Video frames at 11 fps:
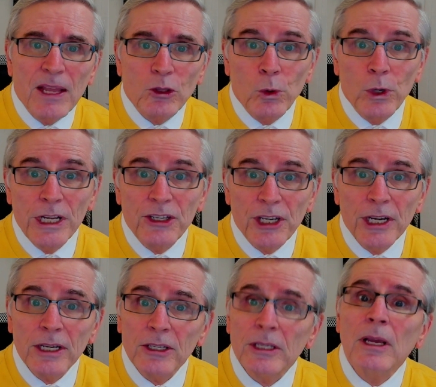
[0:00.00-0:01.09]

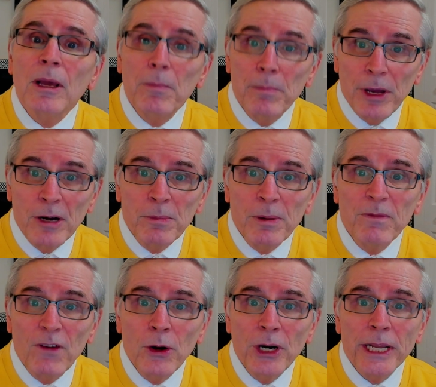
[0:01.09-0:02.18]
26, minimum
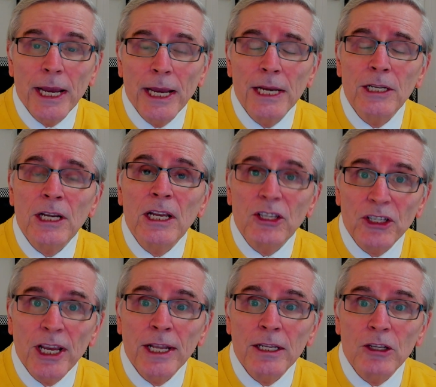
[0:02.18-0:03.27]
voting age
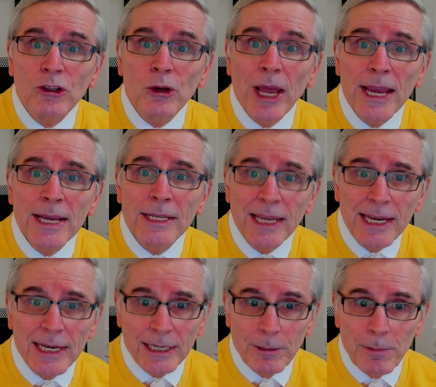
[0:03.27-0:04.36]
set to
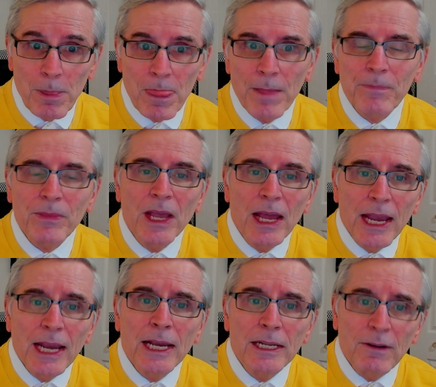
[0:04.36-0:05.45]
18.
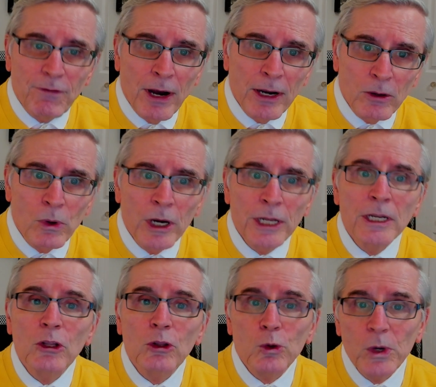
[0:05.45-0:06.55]
And the final one,
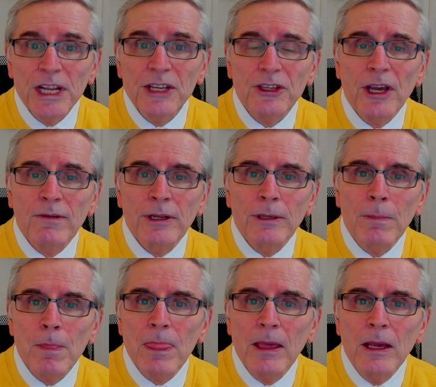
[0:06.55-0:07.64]
27,
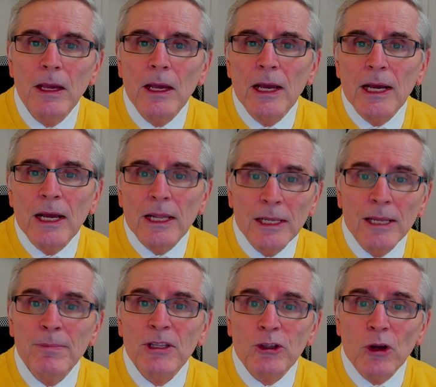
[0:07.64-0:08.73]

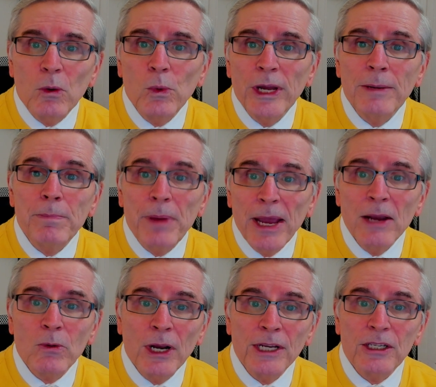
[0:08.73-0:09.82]
limits on when pay
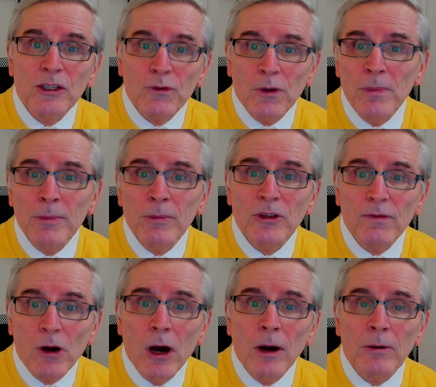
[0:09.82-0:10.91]
raises for members of
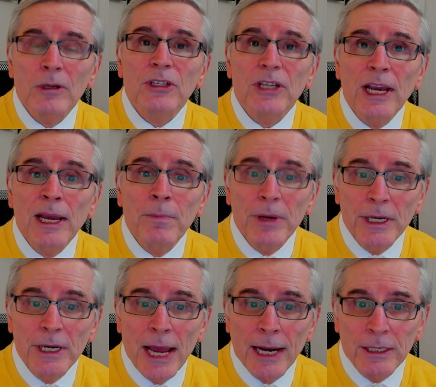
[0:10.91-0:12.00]
Congress can be
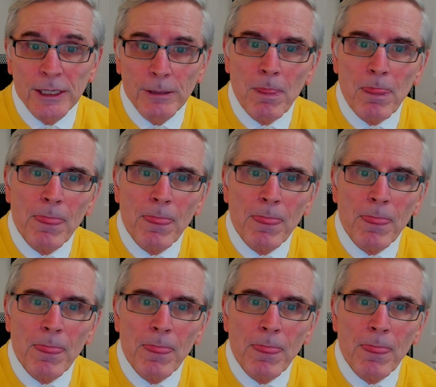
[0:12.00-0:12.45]
enacted.